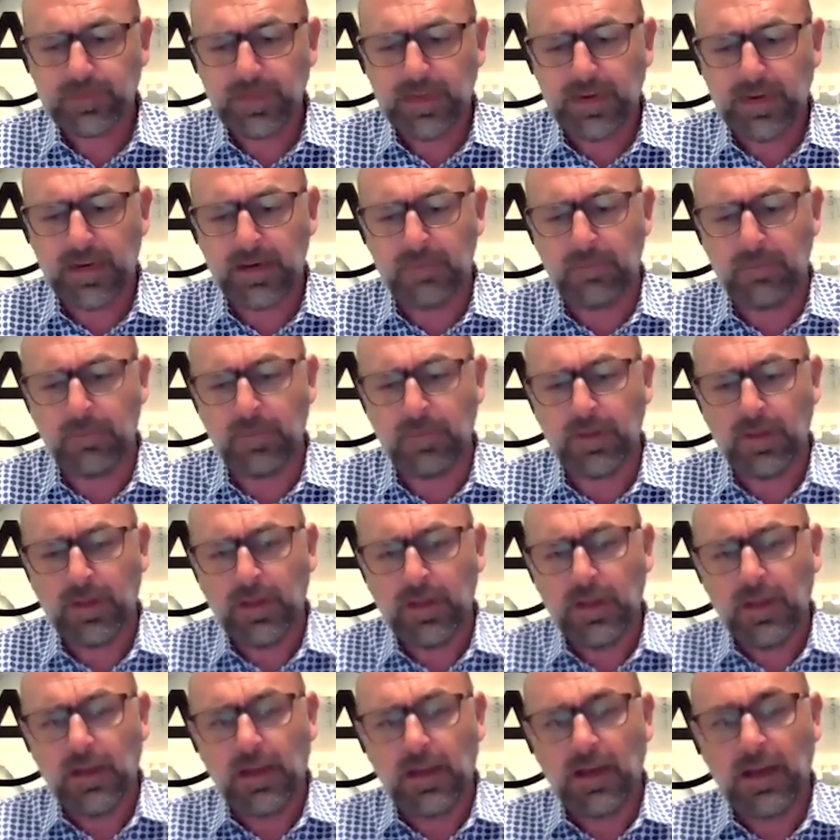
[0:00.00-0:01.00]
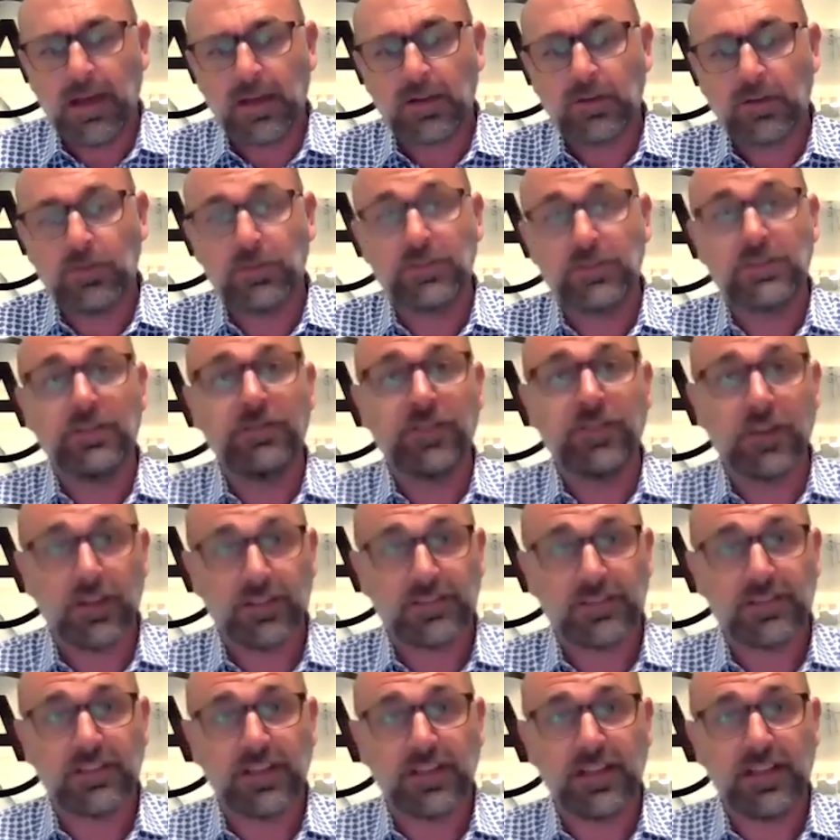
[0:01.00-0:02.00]
um, uh, good
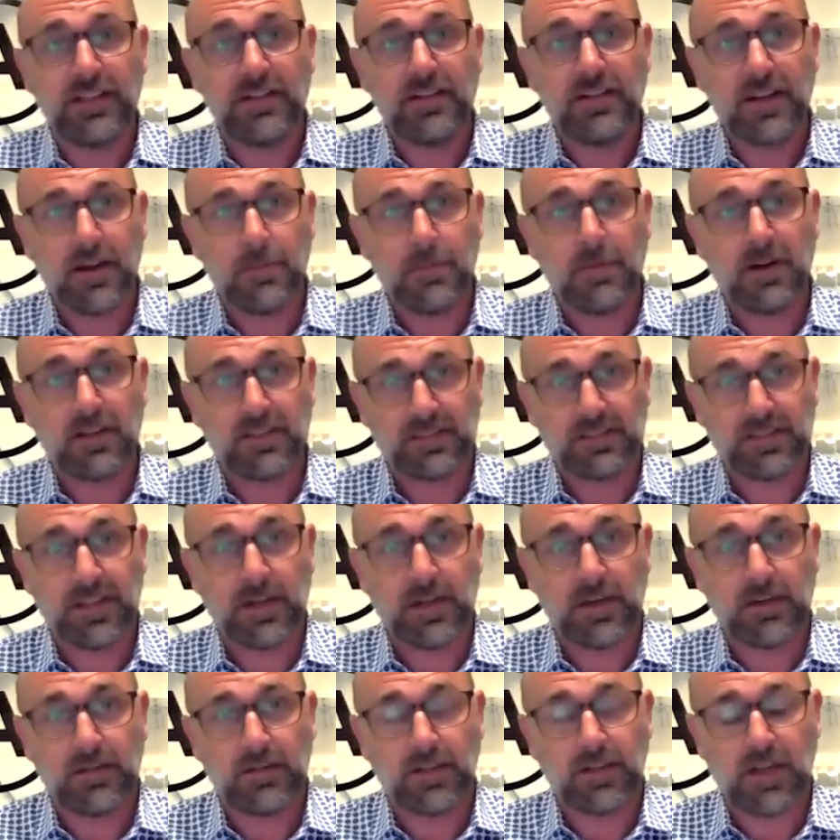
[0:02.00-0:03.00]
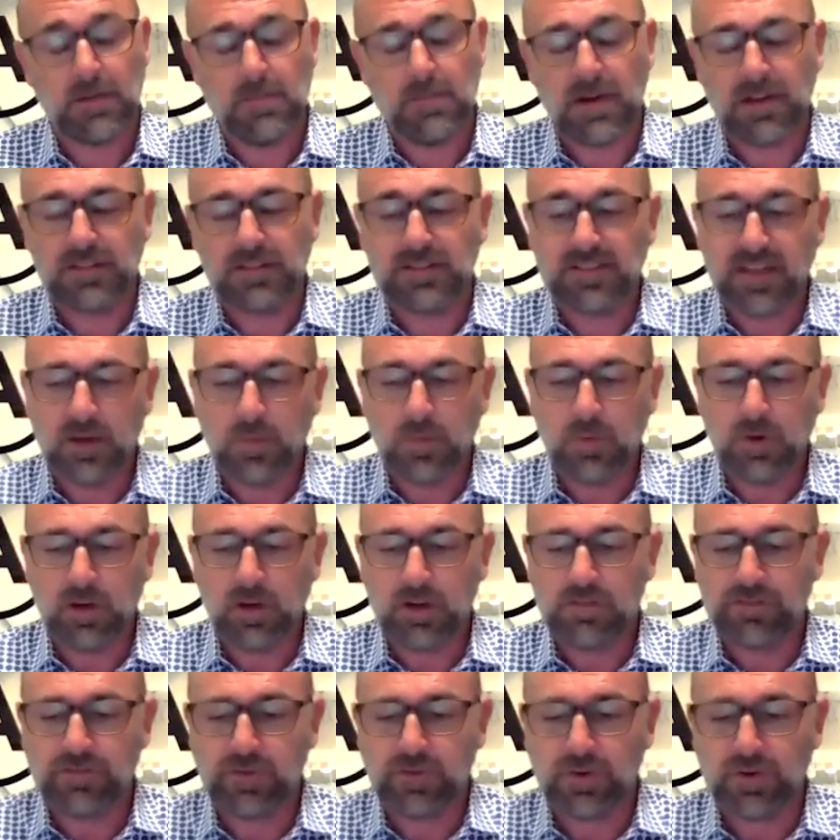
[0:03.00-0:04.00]
diversity amongst our amongst our
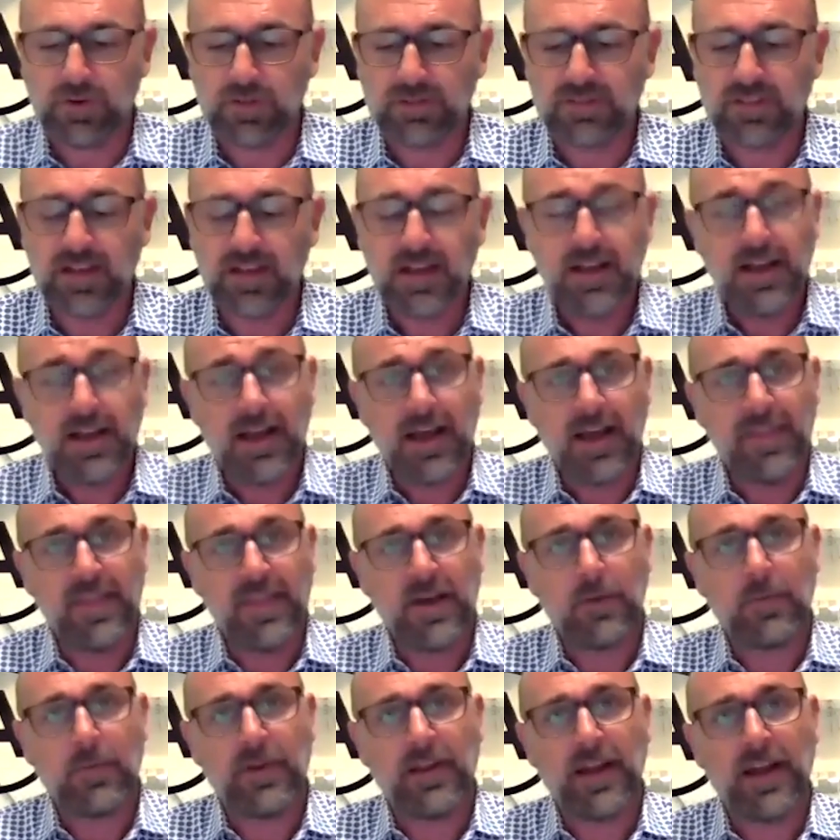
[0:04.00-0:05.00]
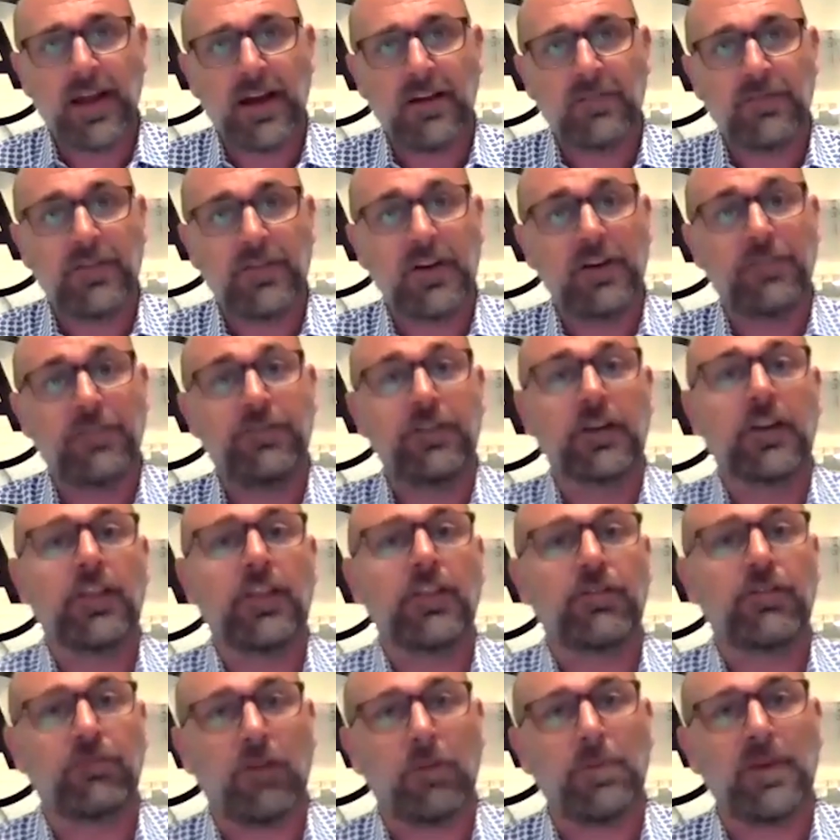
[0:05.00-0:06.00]
workforce, and that we have a
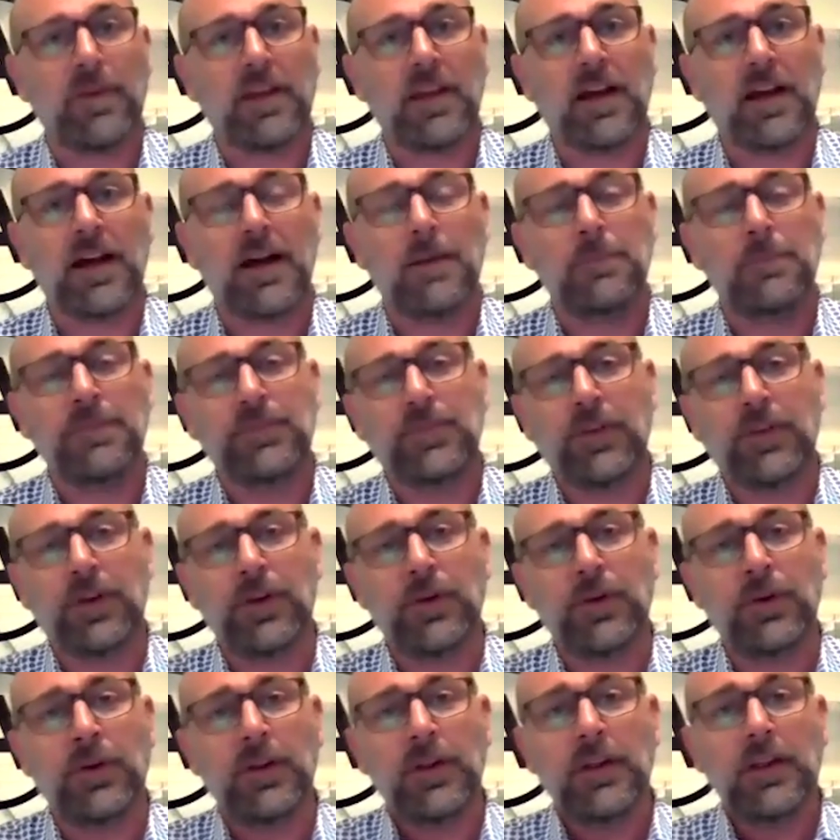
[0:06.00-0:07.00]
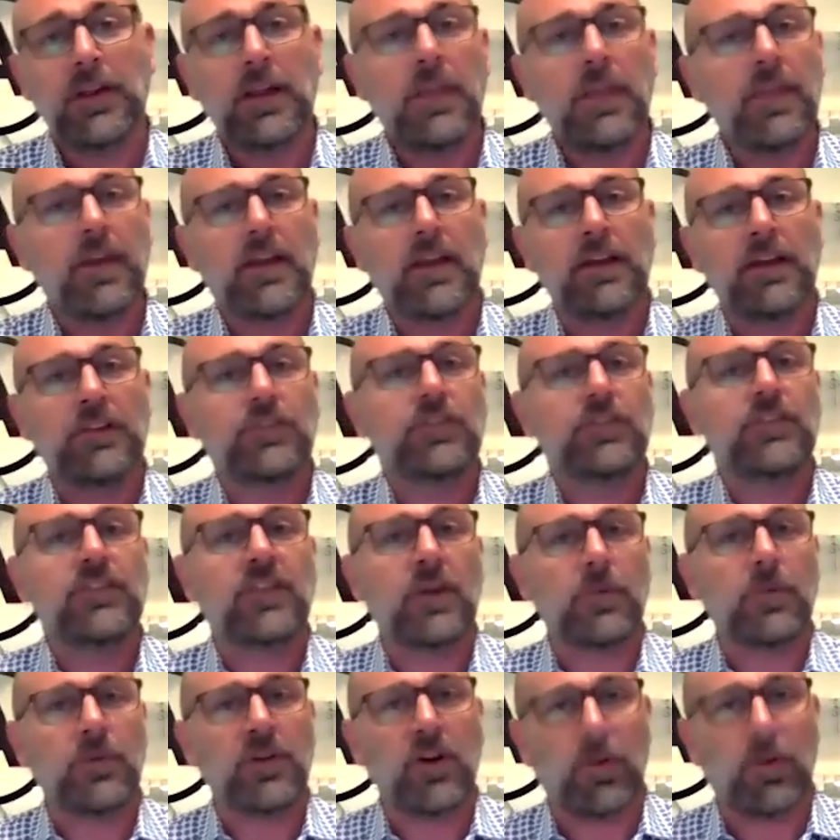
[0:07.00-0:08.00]
philanthropic arm. So in the countries
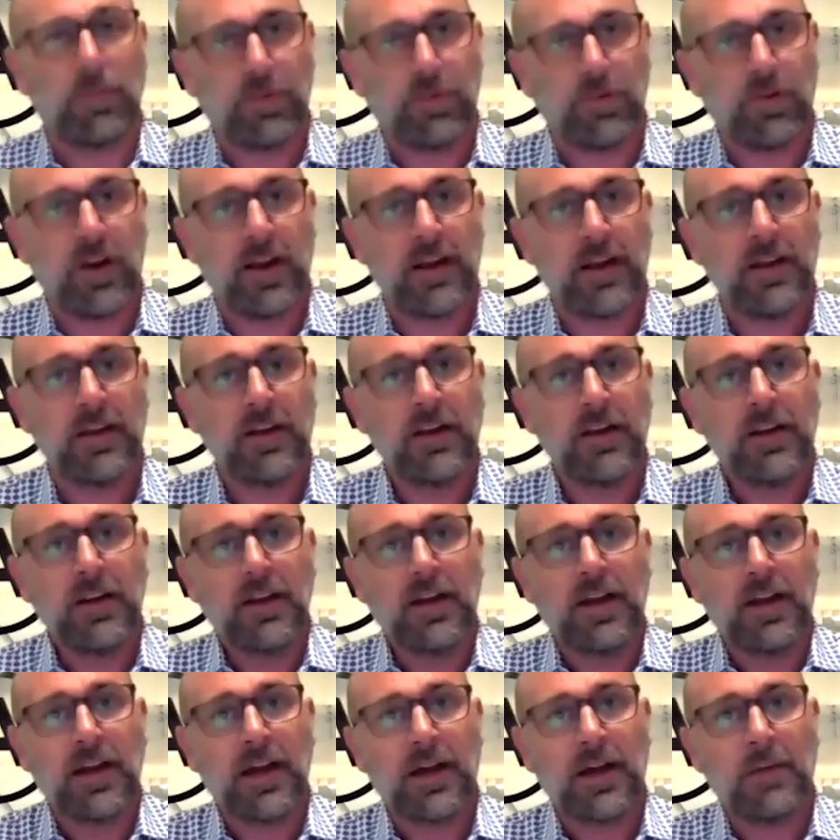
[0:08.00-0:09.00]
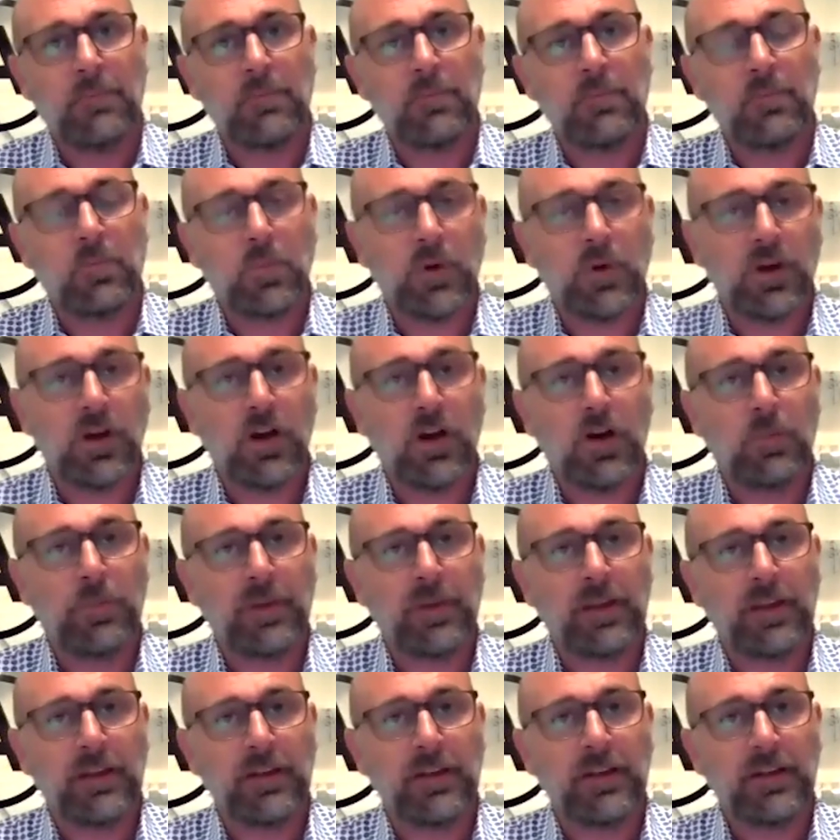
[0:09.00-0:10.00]
that we operate, Um, we're
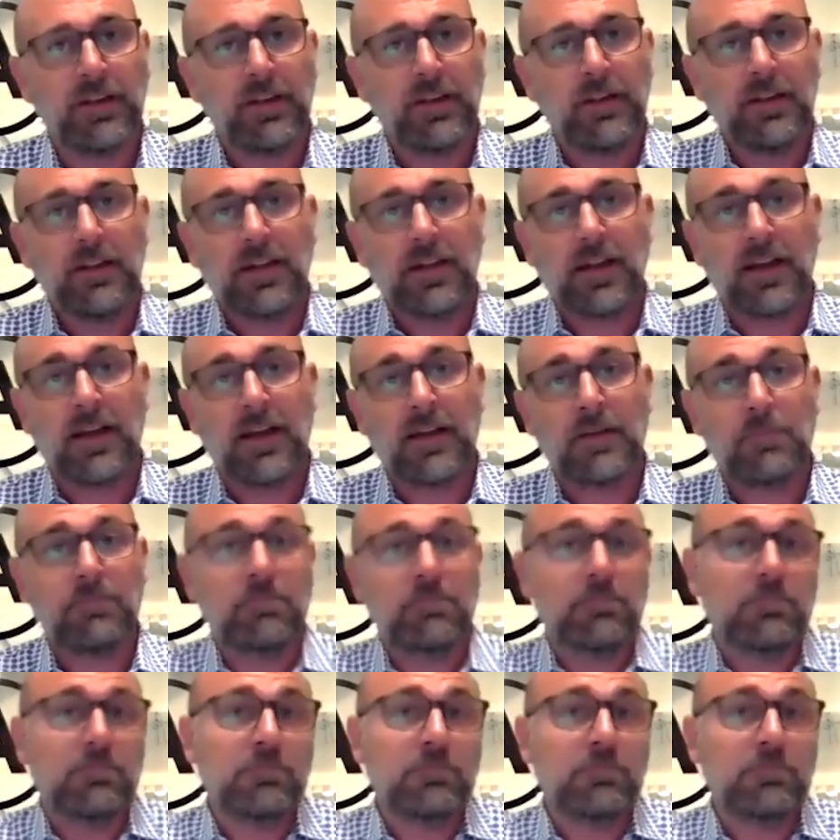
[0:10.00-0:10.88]
helping uh,